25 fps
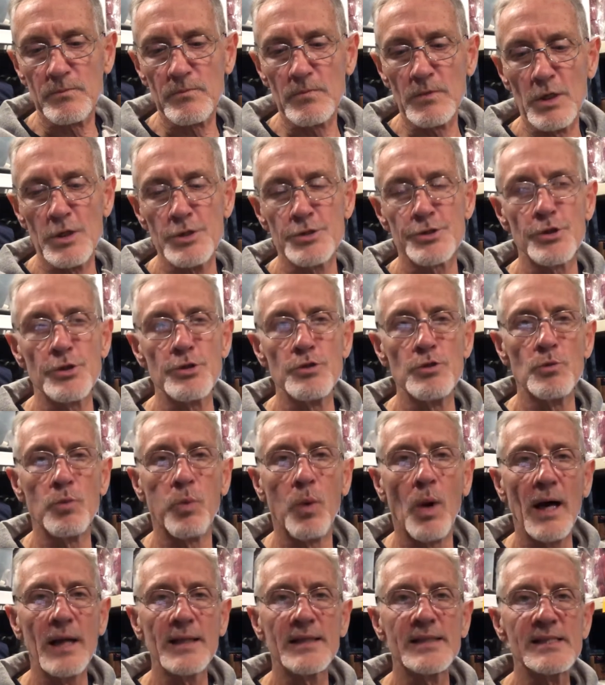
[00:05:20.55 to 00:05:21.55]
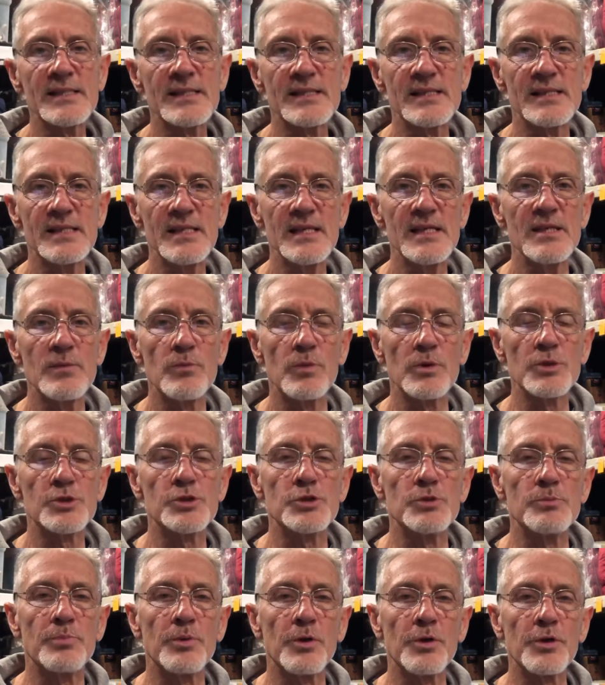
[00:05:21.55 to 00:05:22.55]
so you want to see, once you
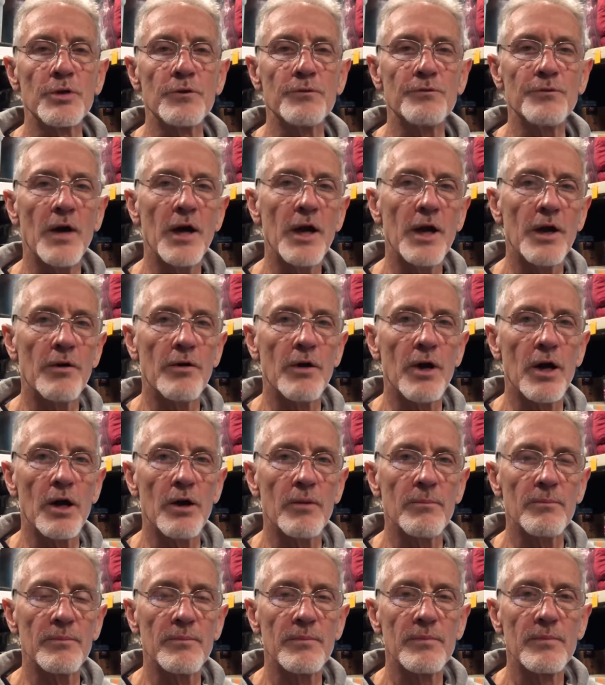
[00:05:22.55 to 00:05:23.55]
pull your firearm,